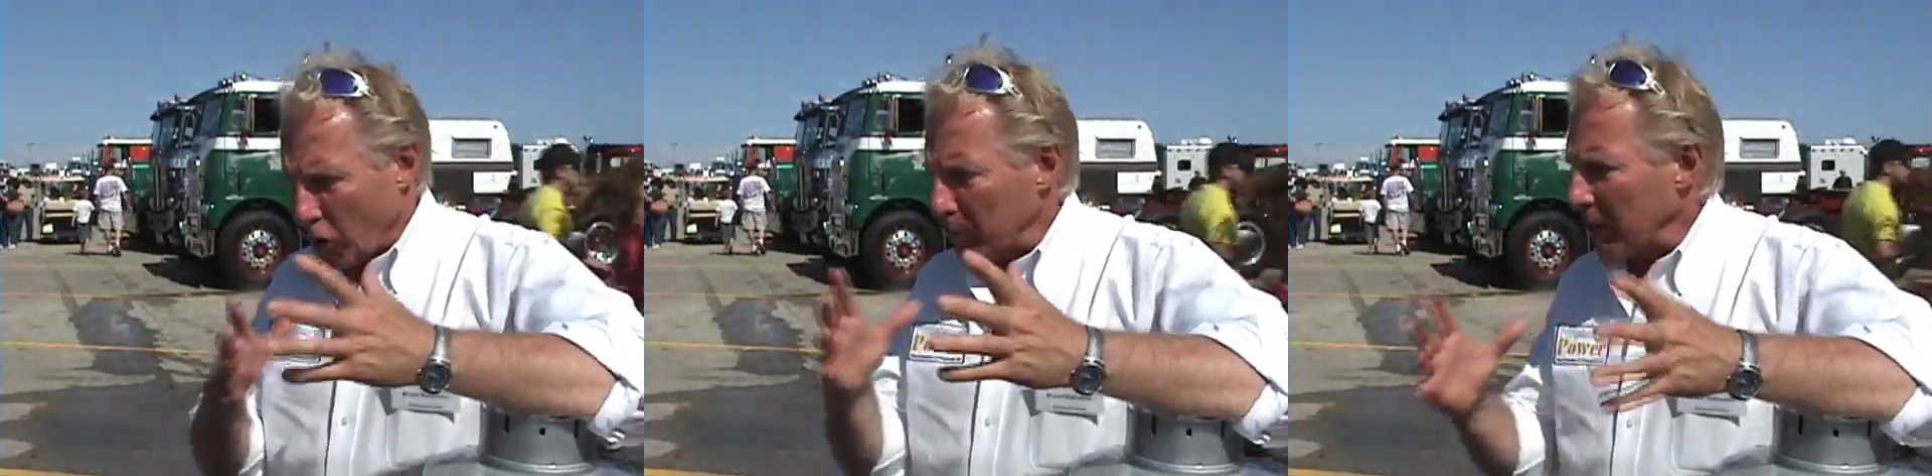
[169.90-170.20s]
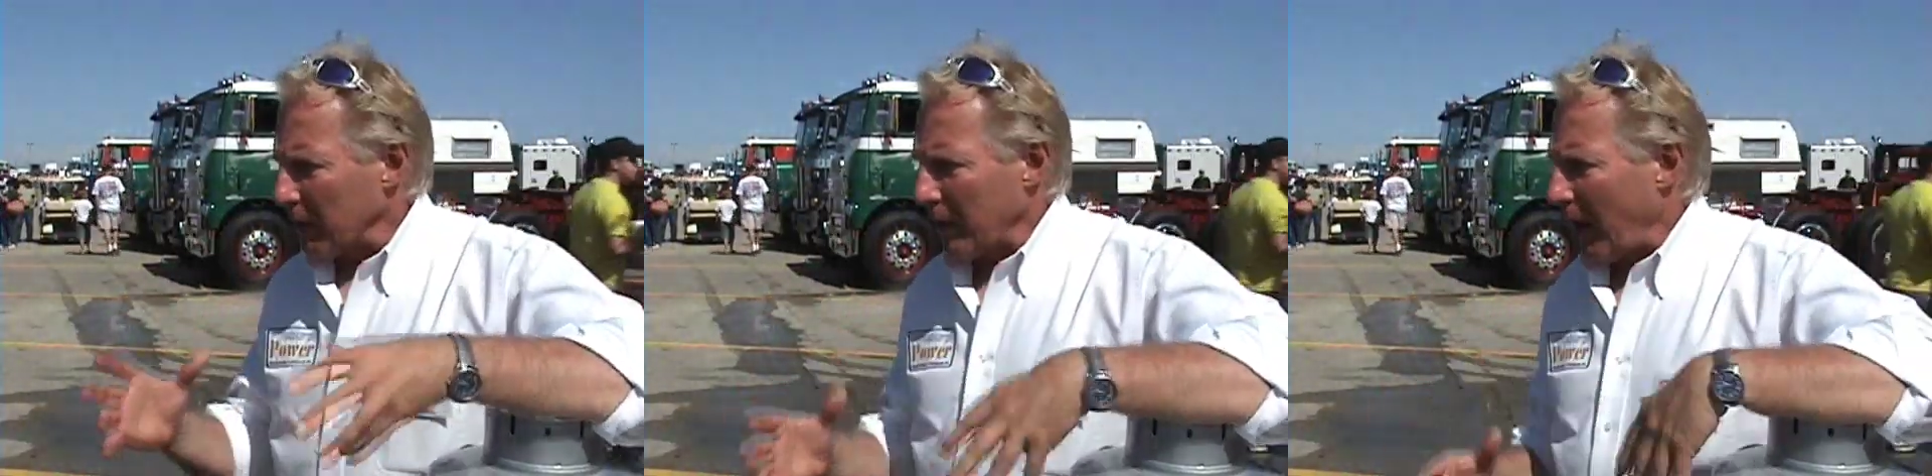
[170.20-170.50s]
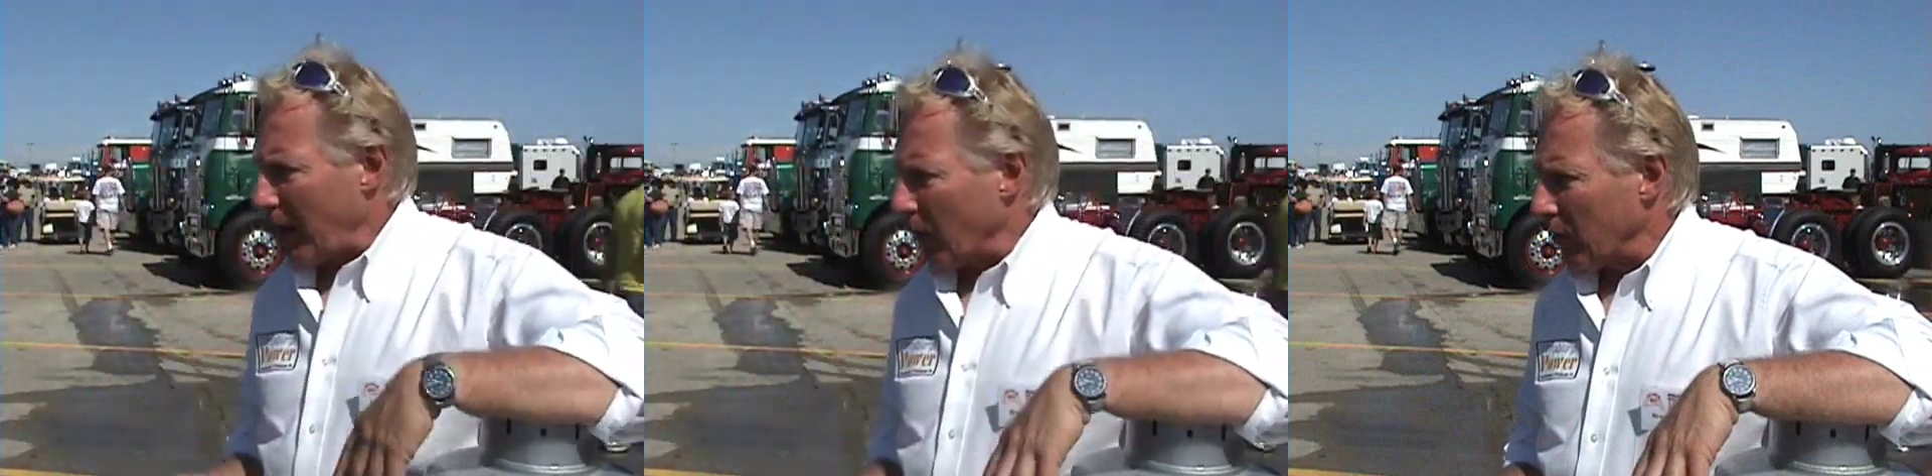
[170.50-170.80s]
turbulent
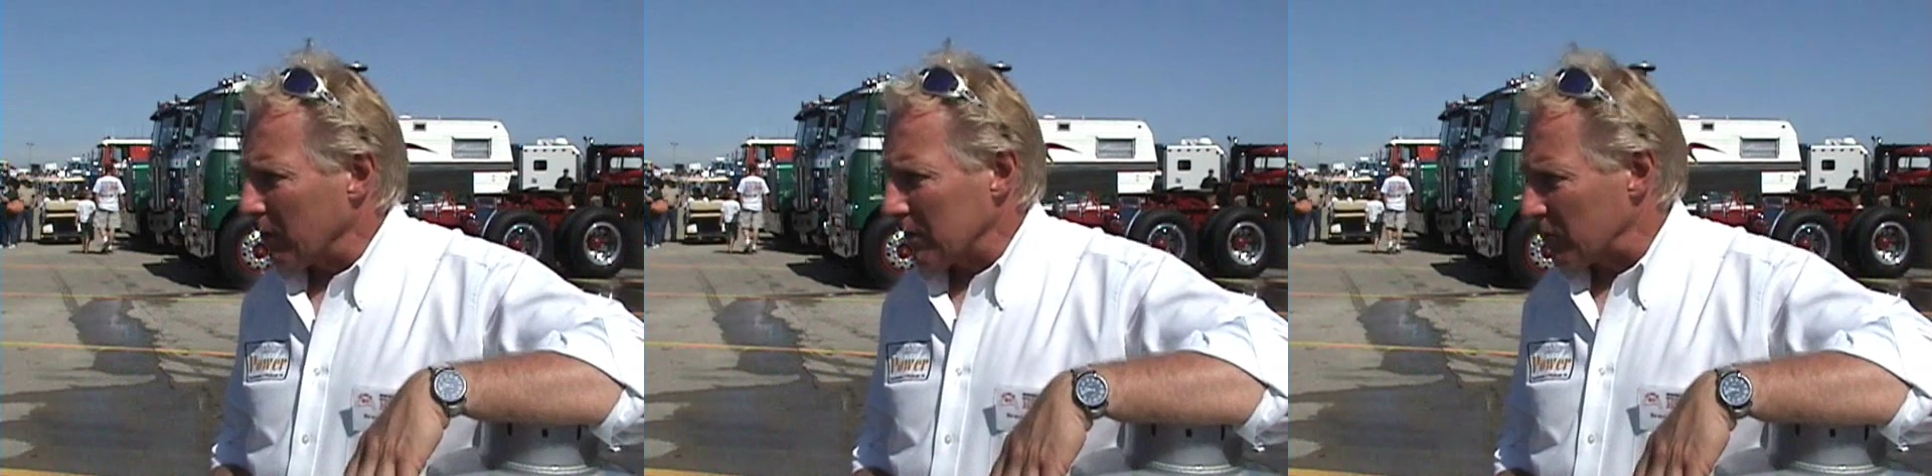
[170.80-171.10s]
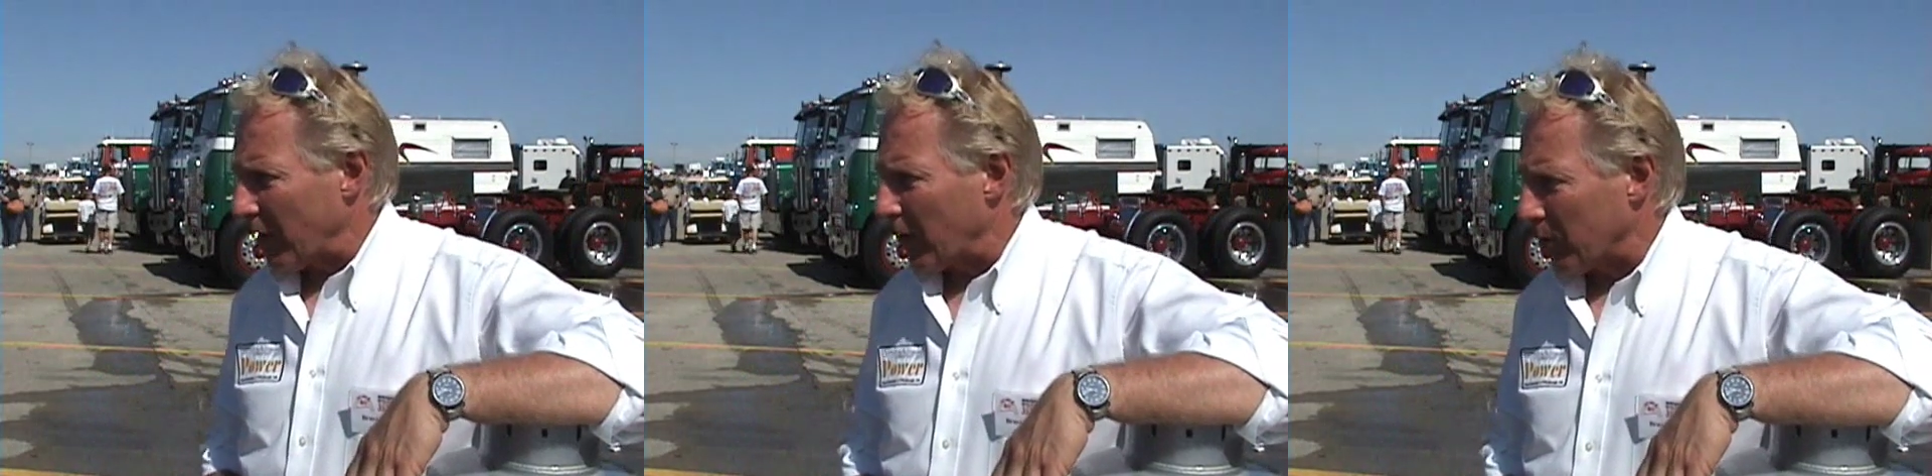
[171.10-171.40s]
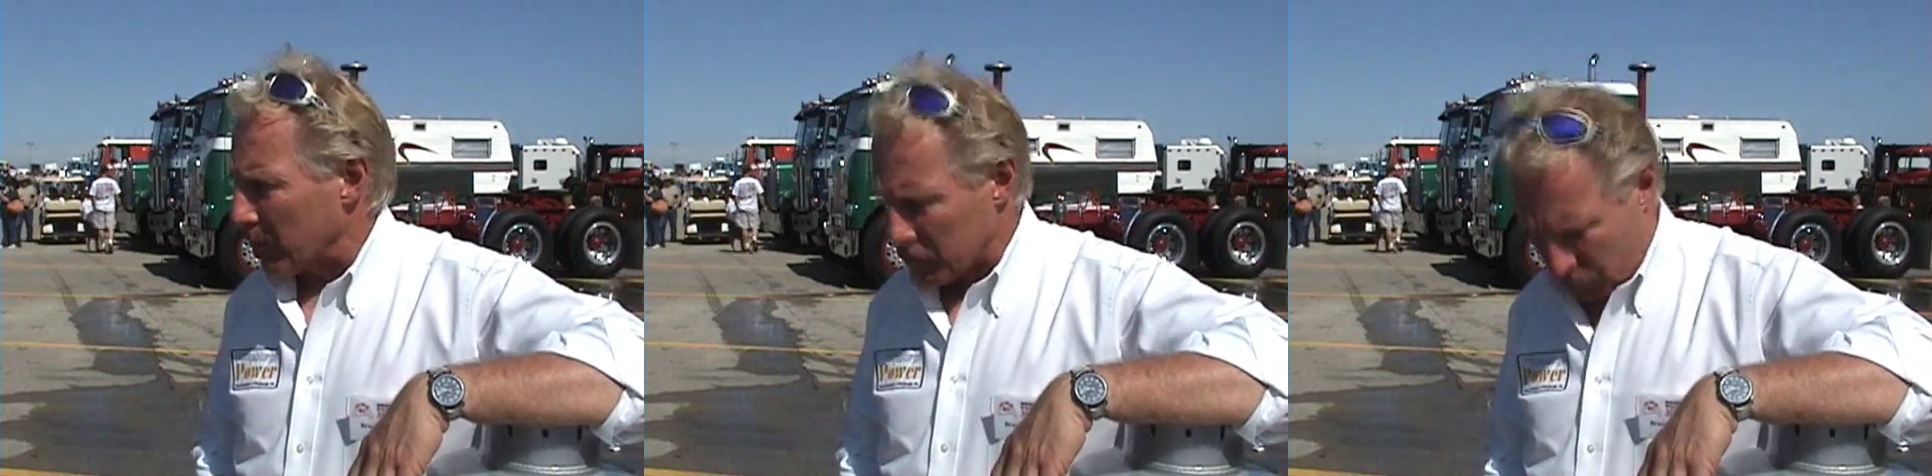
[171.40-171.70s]
air is
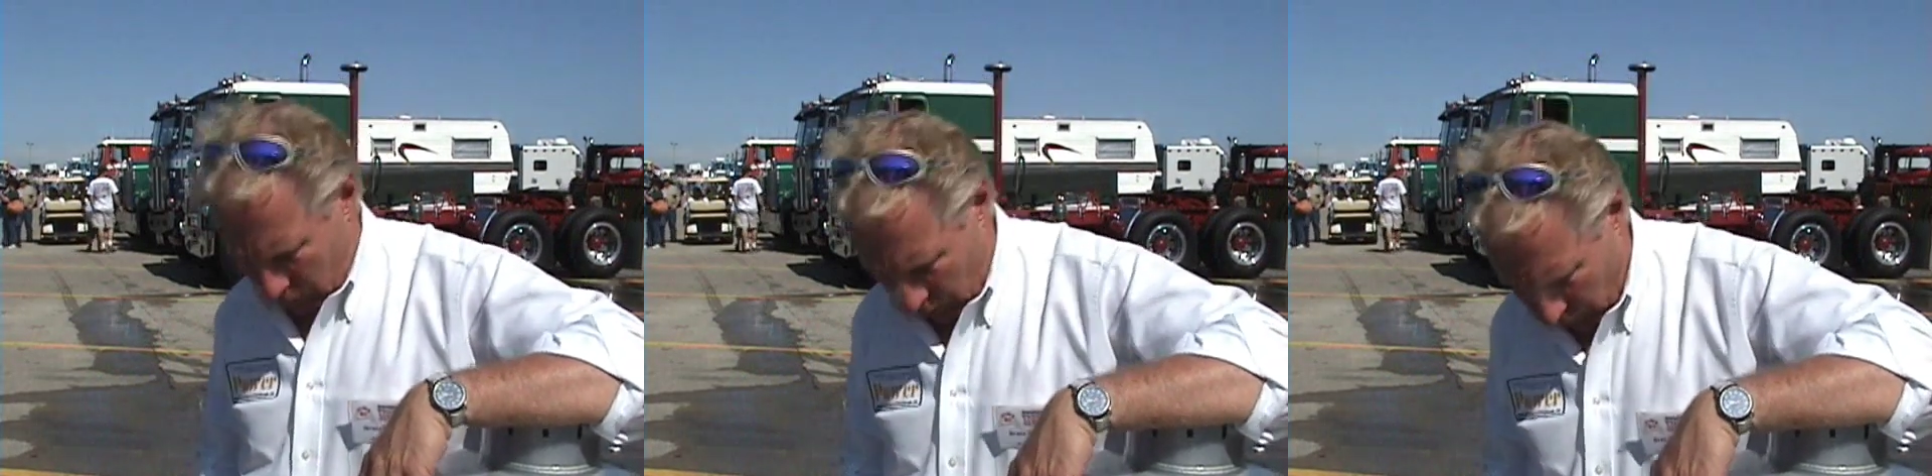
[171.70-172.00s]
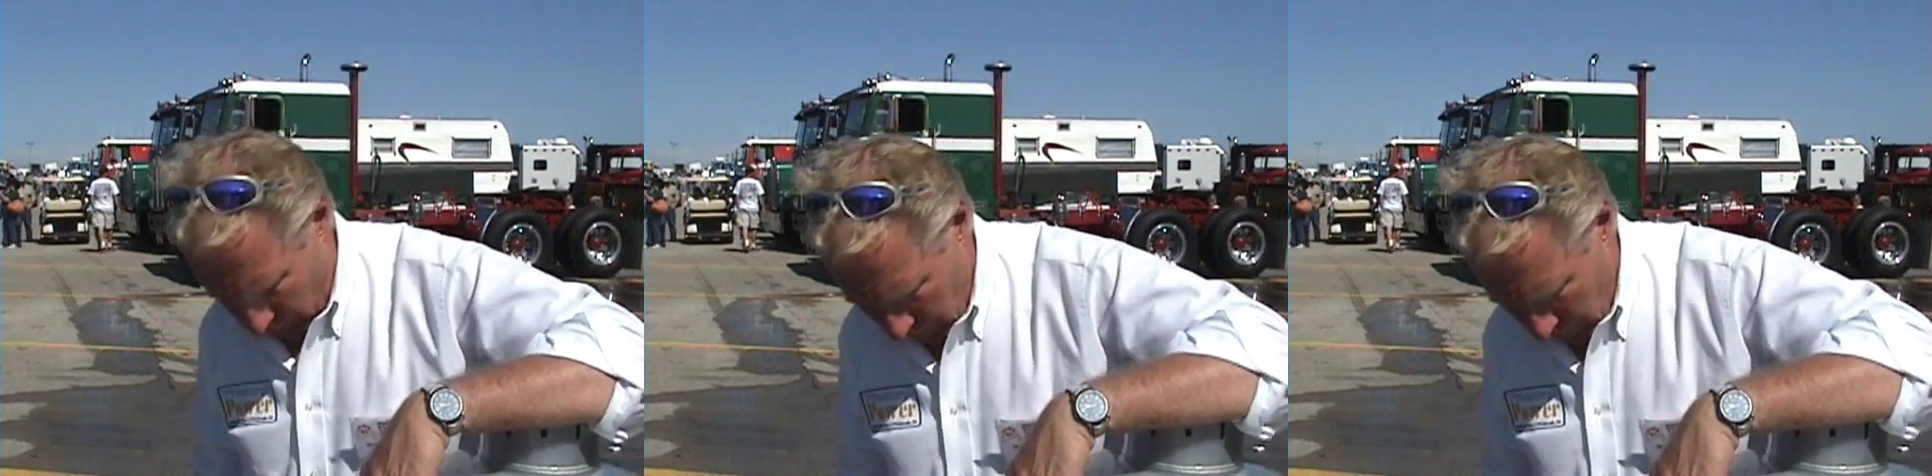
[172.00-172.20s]
very restricted.